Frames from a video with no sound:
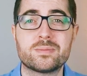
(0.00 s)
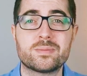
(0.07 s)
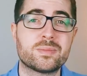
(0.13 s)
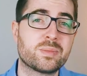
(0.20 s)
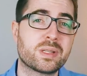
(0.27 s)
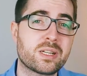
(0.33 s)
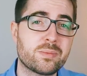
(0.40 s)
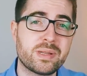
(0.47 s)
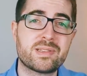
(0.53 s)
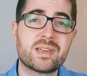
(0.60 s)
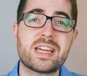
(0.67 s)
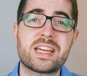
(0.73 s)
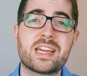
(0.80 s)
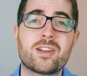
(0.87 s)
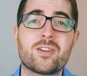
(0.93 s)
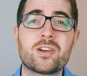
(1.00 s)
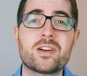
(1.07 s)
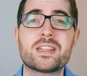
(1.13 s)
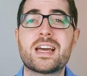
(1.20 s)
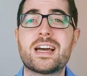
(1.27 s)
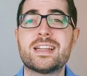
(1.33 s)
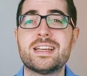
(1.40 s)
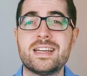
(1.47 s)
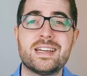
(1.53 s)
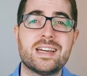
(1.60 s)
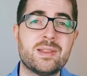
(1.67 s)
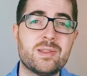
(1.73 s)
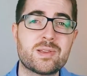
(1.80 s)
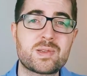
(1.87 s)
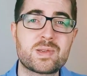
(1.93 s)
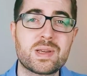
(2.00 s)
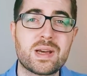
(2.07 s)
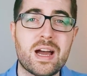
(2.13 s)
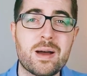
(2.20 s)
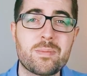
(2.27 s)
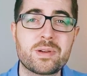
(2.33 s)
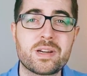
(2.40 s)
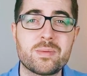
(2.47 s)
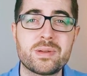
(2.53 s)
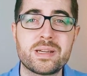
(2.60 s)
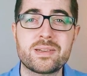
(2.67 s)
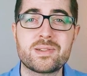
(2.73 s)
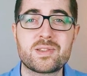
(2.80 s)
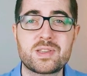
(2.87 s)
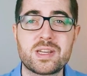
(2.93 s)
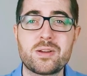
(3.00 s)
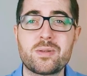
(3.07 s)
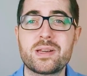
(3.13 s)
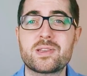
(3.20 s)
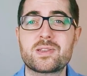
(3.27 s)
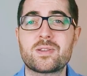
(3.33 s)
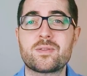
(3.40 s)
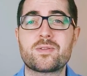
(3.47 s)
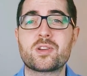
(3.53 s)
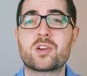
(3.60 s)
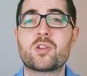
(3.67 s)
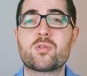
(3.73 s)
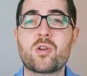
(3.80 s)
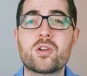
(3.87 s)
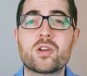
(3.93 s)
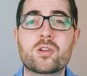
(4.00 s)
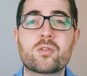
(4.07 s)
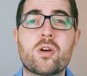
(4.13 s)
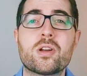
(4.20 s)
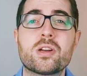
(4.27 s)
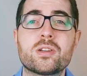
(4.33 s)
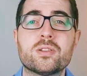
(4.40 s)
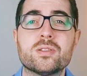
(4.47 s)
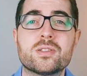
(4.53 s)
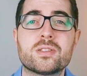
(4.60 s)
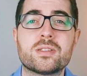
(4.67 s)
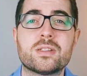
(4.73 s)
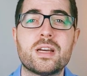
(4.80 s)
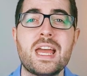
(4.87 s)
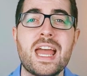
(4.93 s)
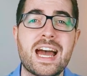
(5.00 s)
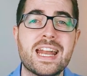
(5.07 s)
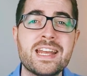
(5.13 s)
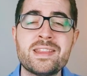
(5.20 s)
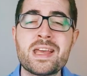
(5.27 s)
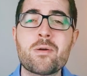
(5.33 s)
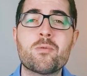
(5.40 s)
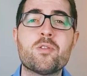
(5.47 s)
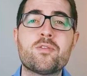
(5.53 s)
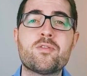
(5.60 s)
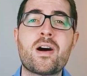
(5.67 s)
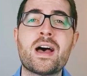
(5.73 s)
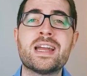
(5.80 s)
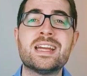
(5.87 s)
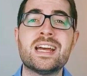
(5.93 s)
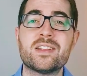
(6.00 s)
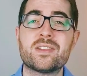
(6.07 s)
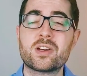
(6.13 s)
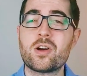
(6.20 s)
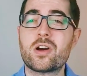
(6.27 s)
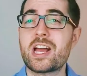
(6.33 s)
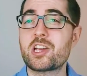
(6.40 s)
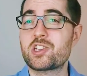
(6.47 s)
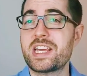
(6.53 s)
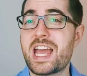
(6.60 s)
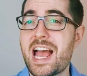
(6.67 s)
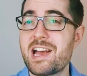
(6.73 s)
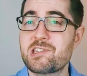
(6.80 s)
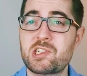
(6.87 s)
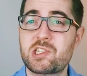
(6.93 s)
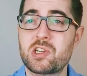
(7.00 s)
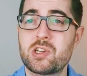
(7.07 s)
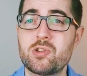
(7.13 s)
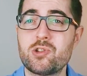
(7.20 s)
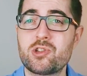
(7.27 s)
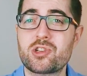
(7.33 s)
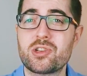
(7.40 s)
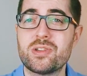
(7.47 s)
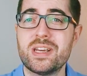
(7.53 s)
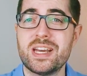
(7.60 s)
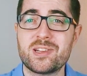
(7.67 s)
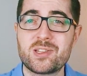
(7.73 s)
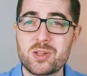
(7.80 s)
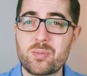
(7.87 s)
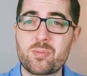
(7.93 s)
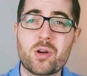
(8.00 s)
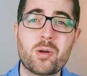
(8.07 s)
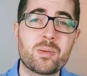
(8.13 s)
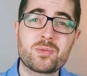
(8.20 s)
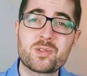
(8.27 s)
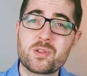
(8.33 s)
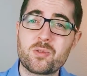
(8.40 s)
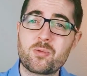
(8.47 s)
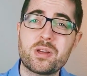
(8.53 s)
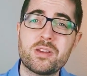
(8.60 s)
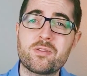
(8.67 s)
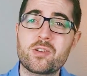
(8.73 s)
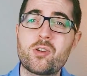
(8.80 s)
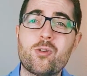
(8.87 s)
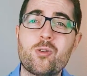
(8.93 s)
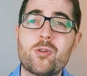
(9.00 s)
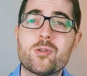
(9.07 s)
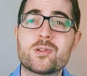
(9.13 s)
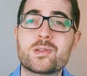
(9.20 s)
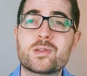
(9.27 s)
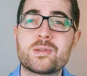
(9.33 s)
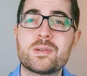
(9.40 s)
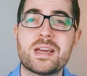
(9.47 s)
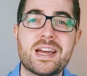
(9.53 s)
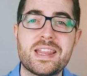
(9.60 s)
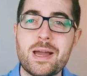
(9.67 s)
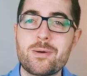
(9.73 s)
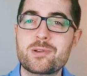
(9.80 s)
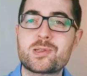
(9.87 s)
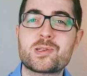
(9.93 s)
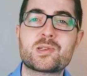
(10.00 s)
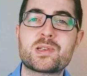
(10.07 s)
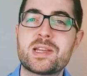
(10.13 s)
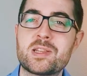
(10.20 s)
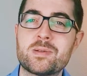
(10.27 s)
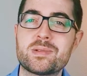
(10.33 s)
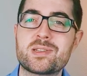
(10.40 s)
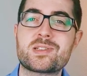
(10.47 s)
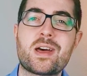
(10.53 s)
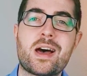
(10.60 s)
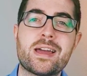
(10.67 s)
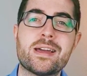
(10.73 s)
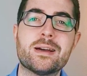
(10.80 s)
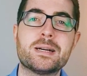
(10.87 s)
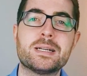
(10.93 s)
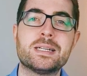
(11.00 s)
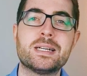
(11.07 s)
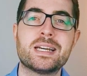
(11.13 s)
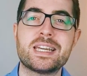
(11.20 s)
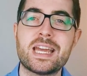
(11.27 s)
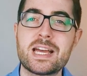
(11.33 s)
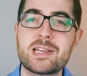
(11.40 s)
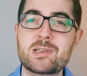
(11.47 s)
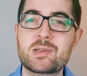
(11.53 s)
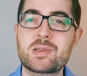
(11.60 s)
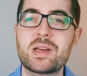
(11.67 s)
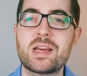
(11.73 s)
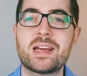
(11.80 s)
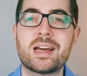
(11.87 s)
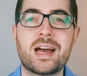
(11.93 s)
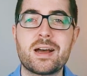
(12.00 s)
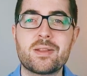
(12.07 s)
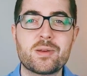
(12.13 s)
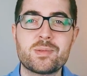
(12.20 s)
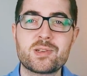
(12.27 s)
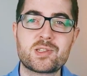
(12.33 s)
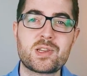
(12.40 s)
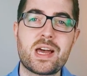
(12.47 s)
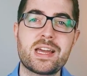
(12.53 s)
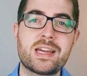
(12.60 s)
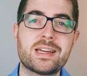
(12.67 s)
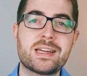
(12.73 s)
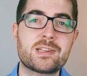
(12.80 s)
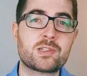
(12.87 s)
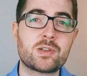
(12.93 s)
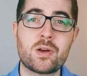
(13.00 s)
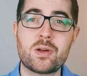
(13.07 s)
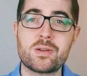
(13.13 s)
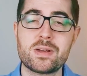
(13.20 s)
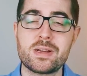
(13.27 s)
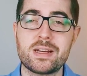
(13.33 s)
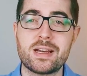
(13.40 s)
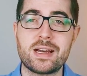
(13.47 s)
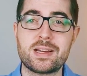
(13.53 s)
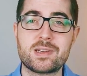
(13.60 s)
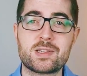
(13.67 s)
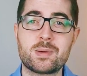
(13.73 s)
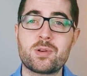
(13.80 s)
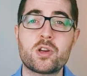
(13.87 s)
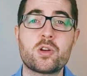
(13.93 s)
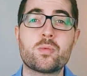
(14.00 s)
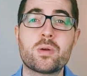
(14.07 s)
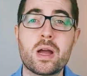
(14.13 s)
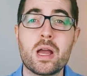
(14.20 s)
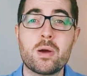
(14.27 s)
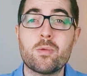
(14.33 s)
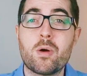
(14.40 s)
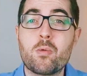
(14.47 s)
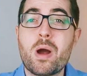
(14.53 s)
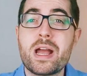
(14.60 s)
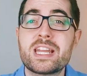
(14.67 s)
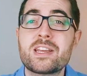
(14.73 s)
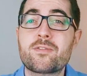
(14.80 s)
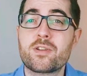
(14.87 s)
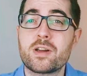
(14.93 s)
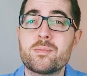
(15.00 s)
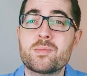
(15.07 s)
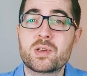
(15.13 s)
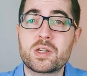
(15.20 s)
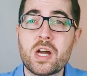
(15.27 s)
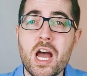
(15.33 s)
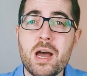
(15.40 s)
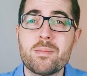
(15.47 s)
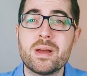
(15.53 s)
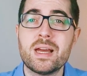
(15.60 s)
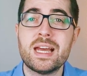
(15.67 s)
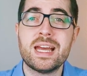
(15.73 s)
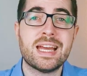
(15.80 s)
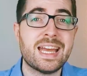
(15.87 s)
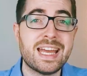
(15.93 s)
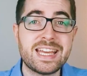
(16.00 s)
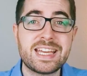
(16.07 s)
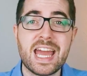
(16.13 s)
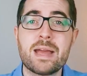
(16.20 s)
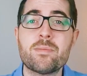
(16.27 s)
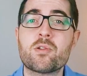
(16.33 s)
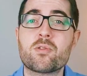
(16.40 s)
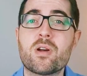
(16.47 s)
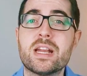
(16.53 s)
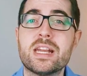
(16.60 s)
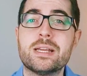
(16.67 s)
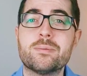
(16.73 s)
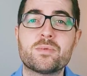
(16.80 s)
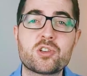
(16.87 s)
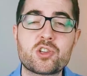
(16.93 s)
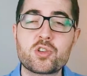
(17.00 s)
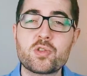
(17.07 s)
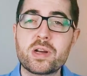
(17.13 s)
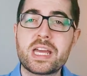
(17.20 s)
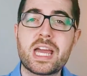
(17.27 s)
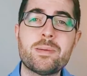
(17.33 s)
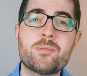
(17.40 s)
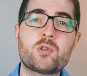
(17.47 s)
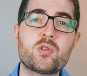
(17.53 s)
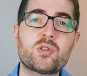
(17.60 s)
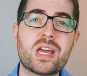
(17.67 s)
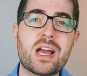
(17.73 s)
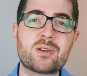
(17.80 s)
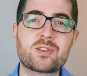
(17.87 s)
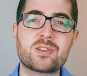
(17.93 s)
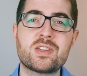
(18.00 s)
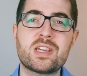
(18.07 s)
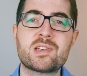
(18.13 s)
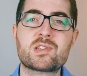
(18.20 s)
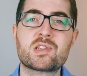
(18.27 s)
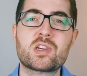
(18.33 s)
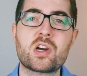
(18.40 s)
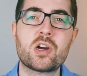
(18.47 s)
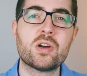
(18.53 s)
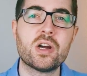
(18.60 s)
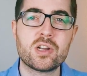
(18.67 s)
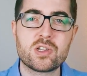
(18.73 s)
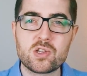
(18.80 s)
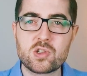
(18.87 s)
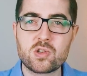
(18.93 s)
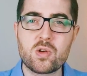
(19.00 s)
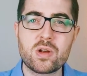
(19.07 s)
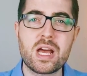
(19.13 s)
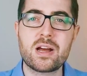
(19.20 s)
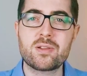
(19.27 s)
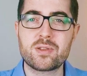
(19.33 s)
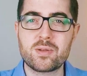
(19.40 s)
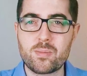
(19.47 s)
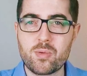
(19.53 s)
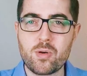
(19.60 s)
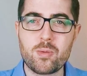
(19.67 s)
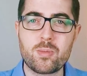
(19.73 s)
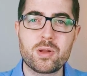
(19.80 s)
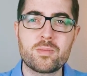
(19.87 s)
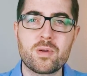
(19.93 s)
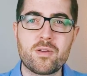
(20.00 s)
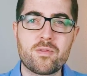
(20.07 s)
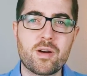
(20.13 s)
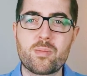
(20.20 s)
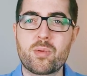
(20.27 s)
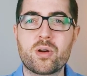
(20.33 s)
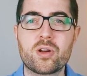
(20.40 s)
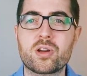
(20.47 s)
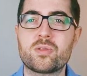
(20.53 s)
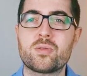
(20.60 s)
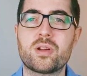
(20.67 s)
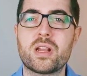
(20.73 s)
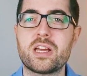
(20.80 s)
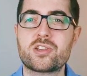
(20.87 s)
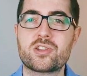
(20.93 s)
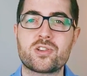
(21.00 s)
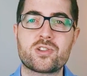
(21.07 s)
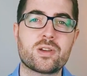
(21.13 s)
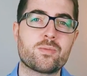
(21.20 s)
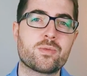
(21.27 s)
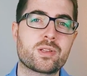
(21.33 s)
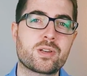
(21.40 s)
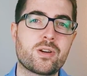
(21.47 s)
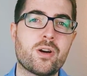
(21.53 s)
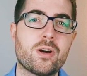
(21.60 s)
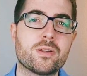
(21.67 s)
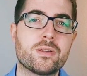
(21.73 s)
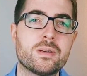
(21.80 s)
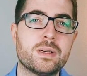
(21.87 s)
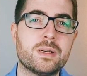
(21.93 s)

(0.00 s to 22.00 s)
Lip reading: And we're going to be taking a look at that in this upcoming series of the Corona Chronicles. And in that we'll find that God actually has a solution to the problems that we've caused, and that was to send the Messiah. Yes, the Messiah is not someone who we're waiting for him to come. He came already. Yeshua came 2,000 years ago to sort out the problem of our broken relationship with God.